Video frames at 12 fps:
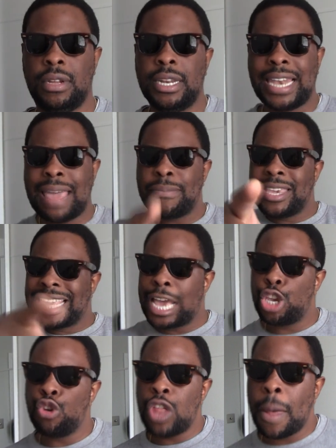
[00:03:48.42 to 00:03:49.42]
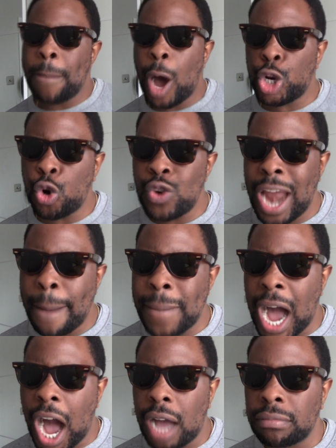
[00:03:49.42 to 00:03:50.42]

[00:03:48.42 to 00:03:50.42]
Let me get you the model number.